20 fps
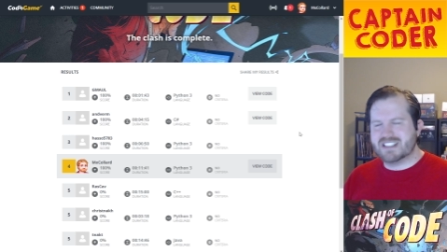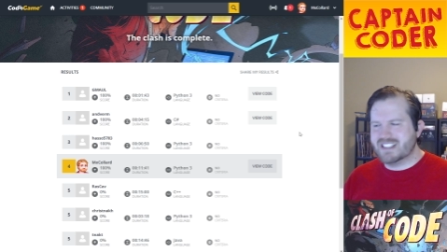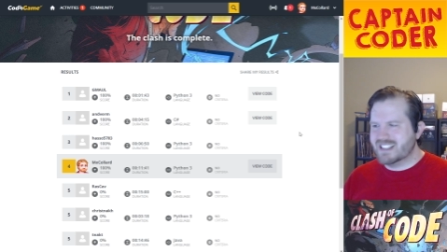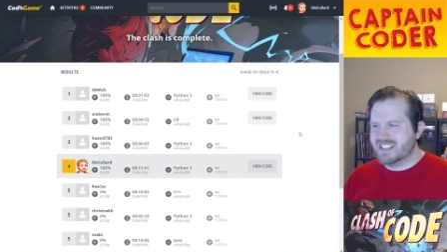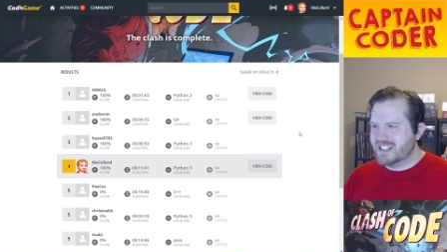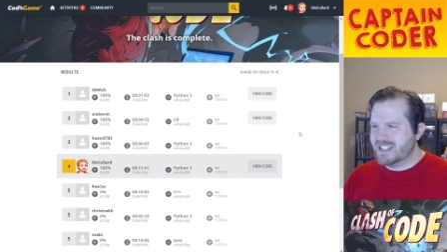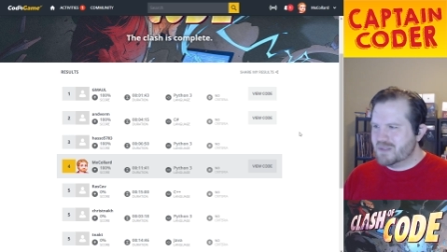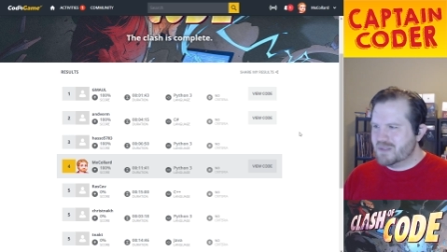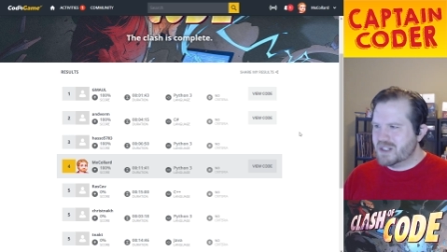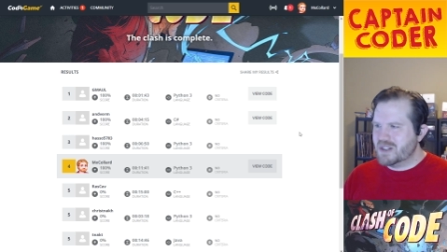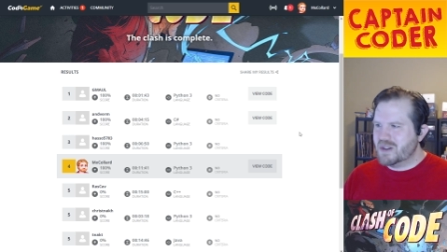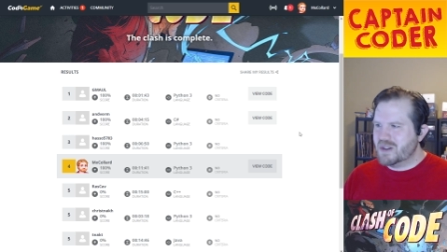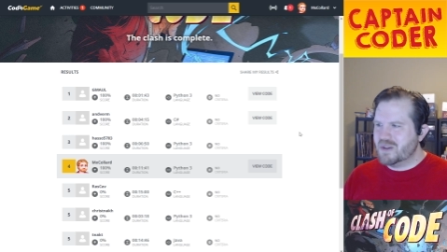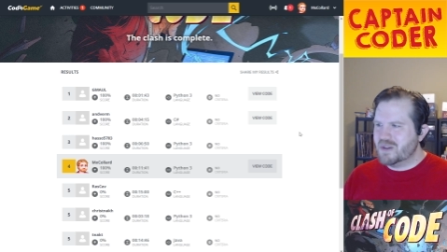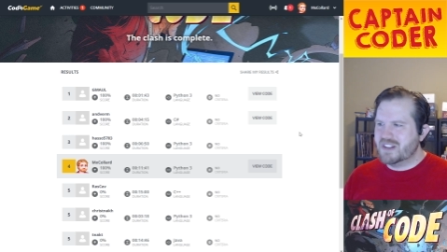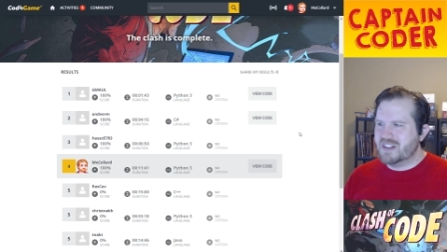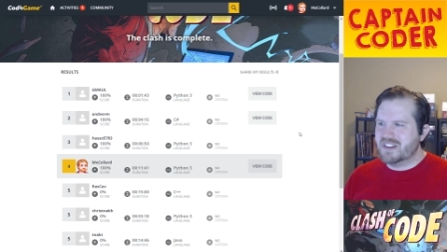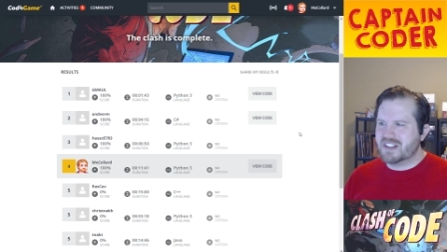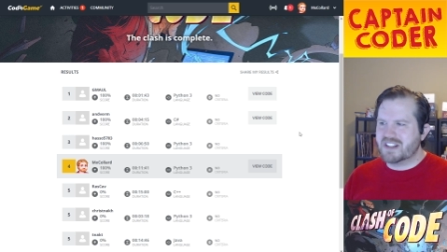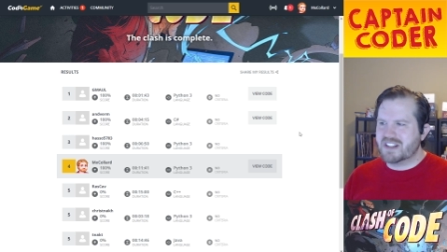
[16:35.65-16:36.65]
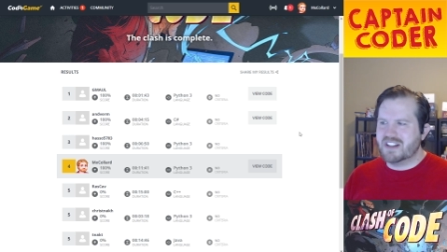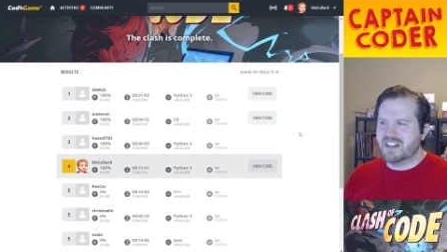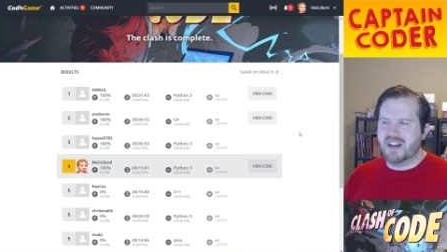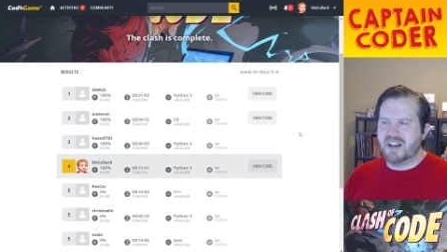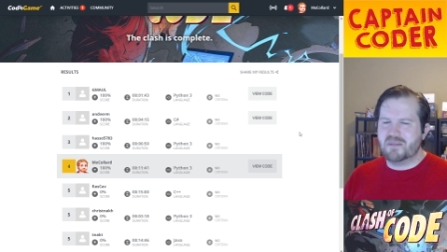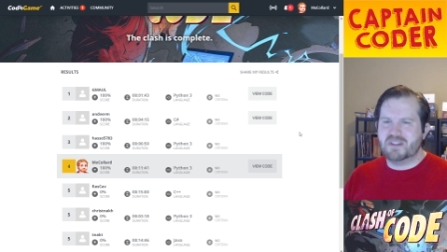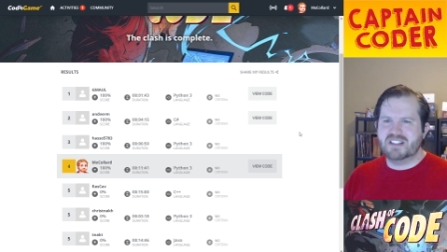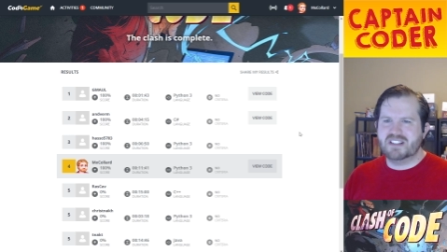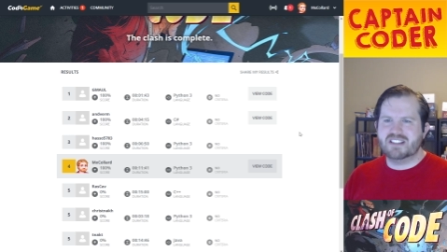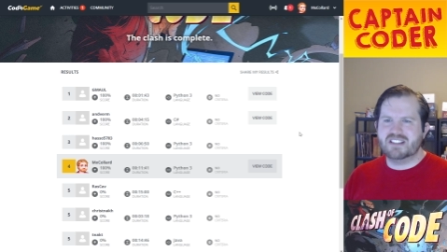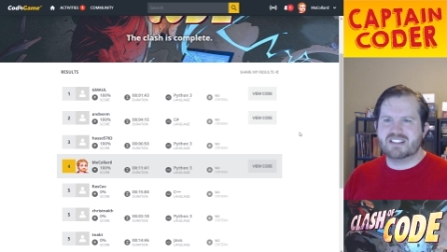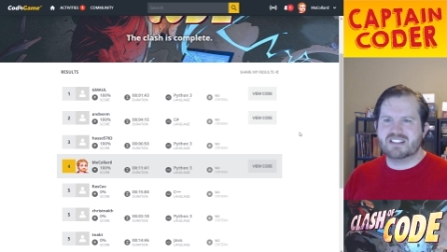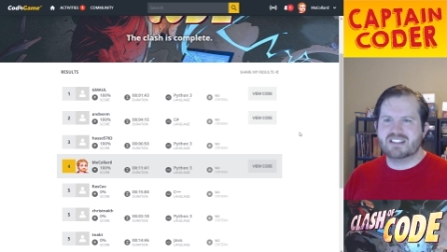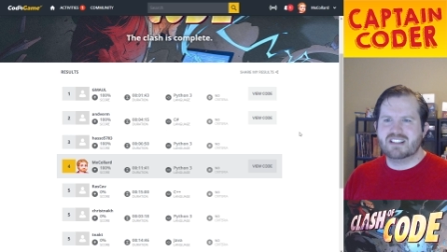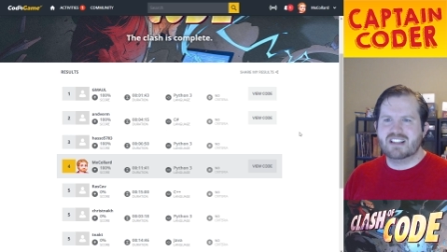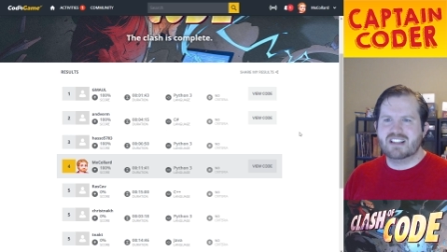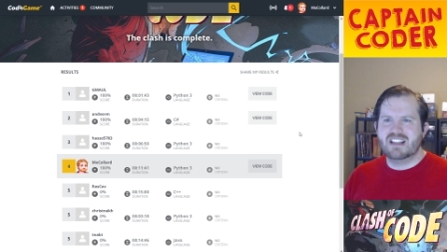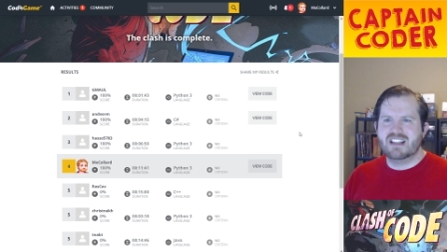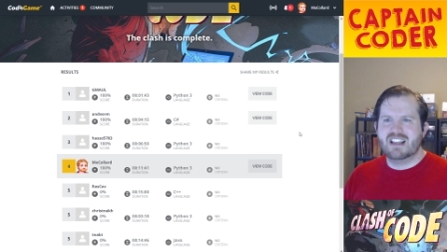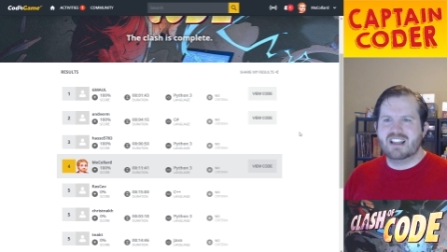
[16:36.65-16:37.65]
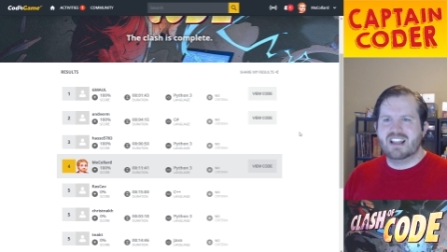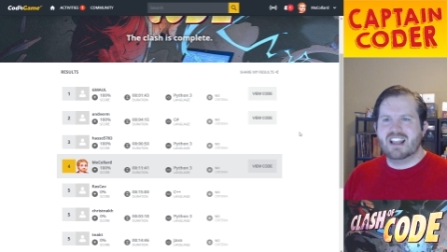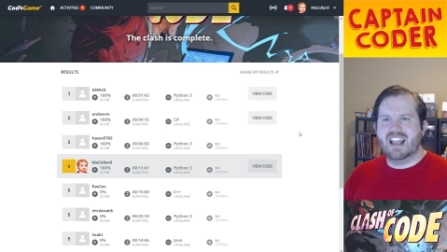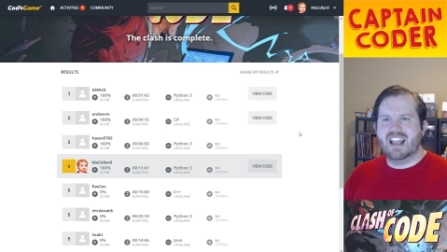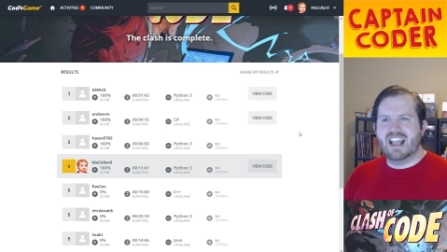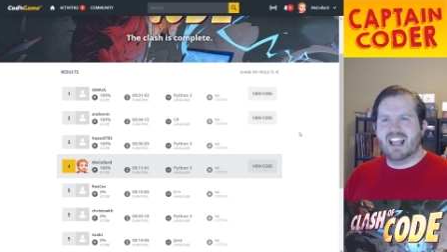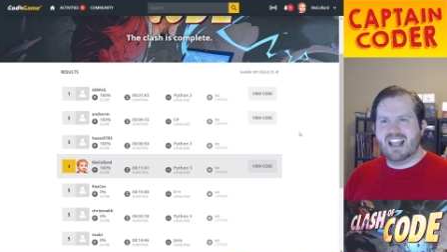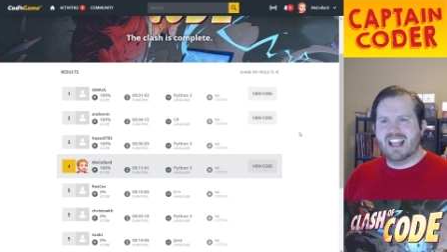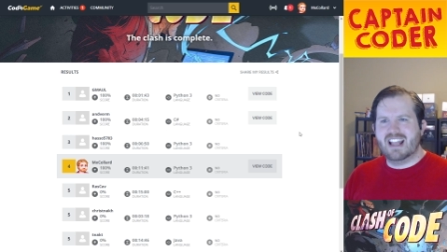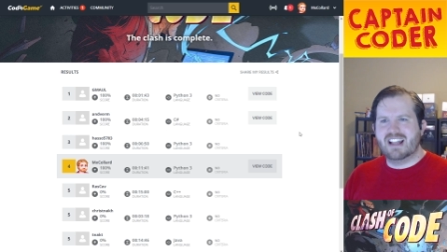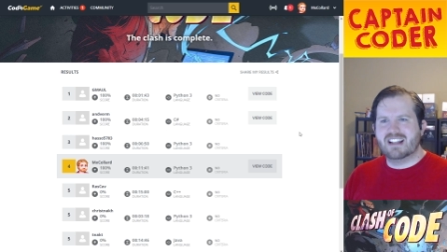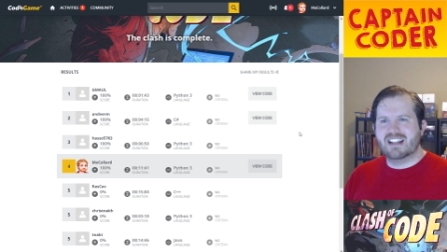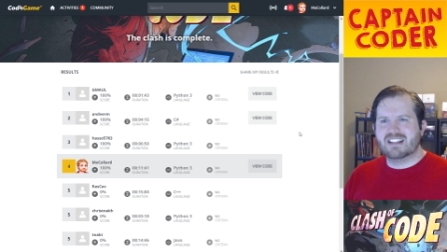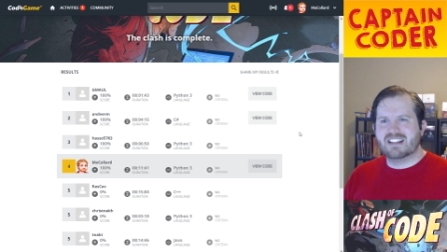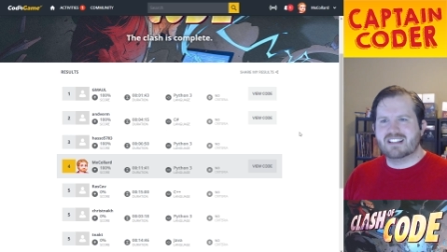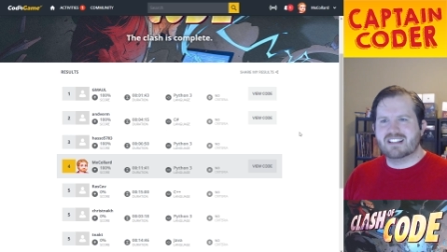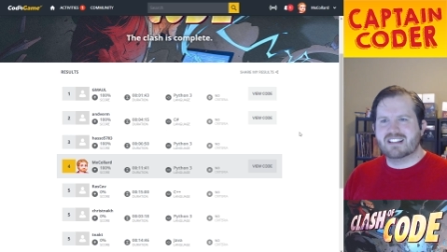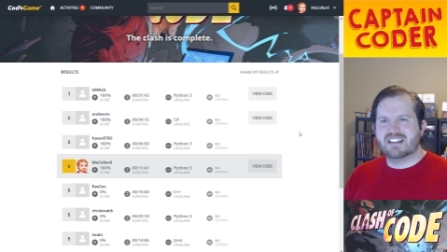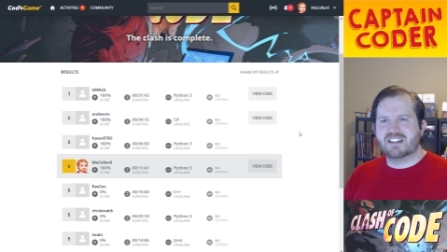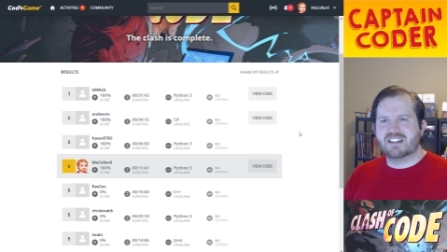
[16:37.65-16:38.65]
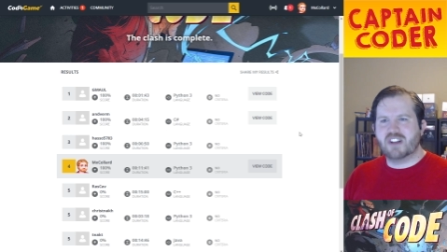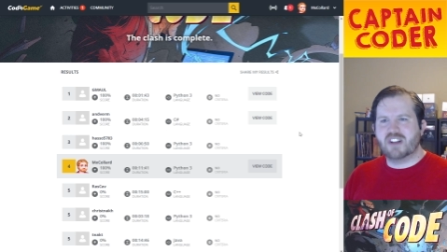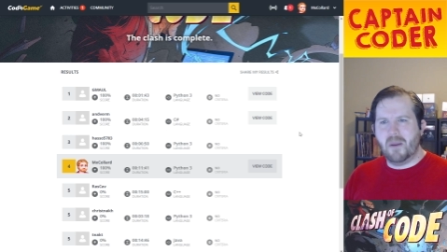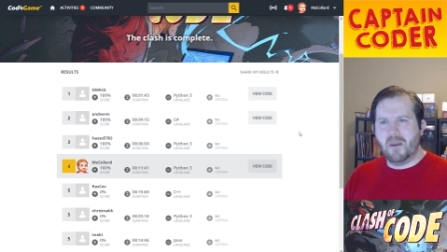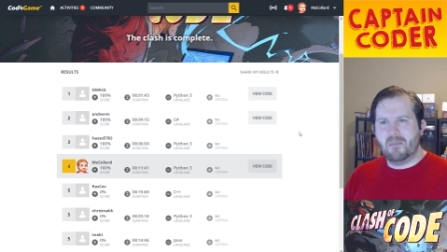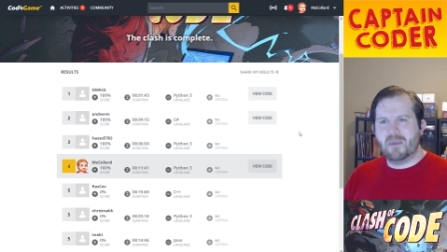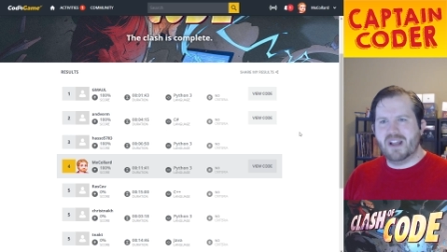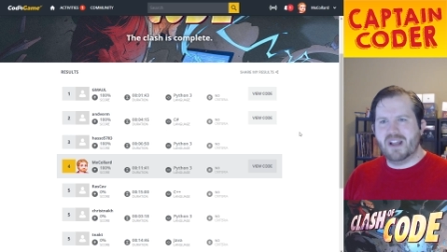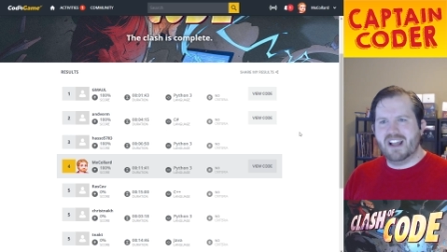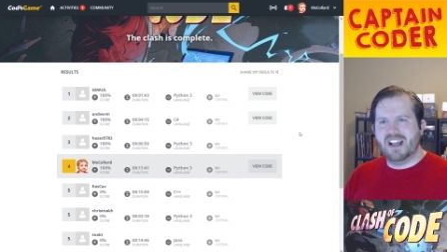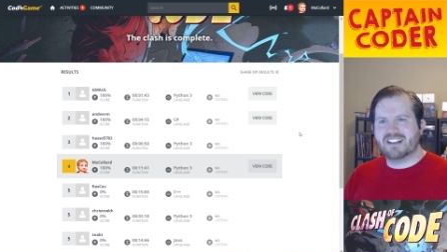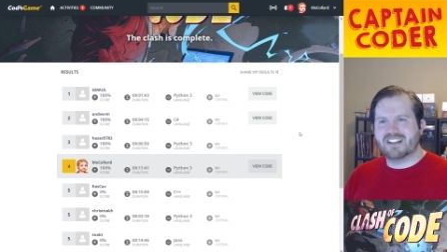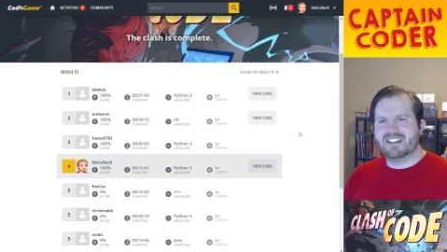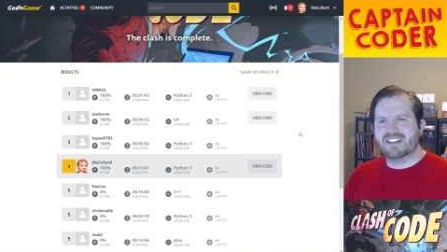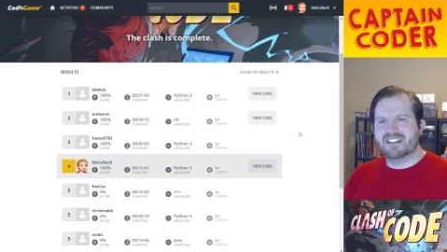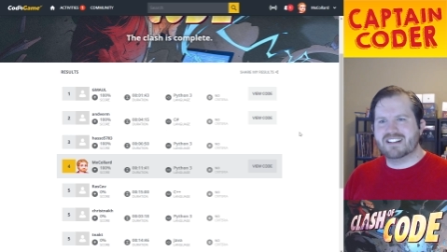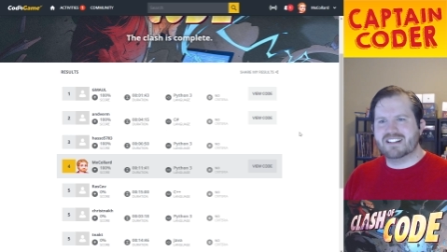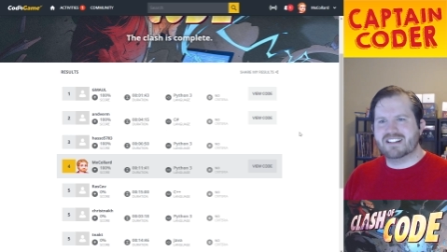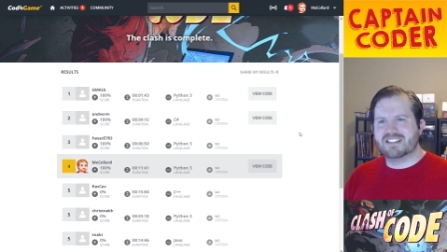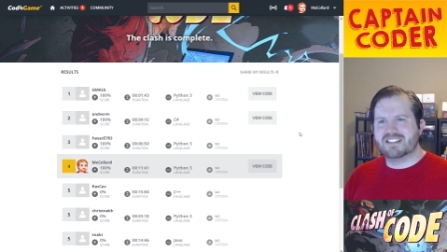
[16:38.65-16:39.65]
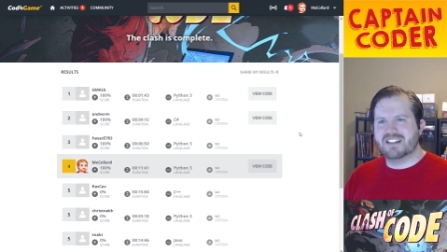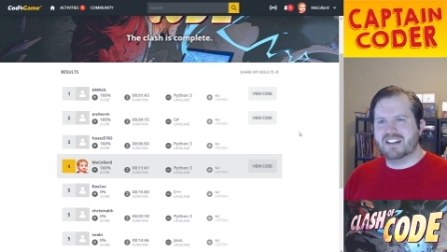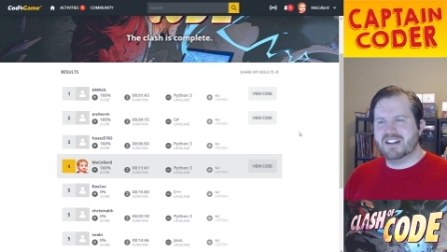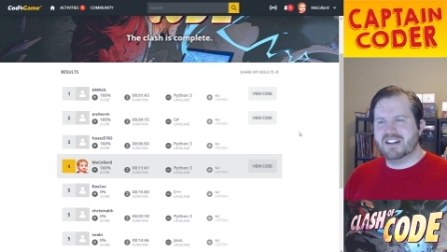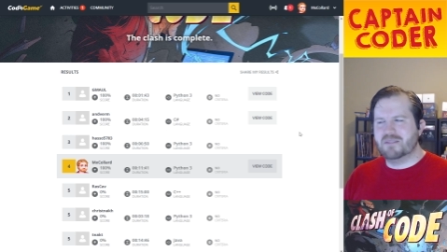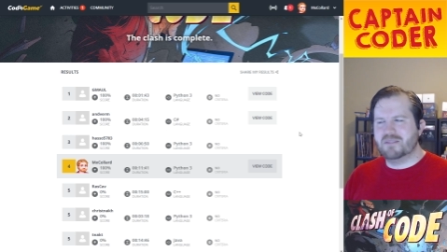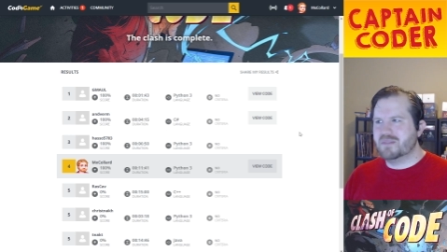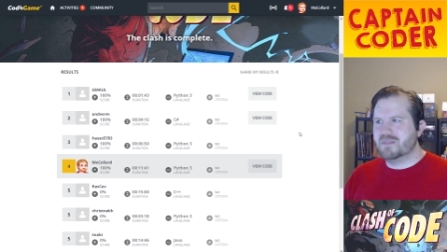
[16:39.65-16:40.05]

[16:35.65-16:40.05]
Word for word: Let me know in the comments, and come back anytime.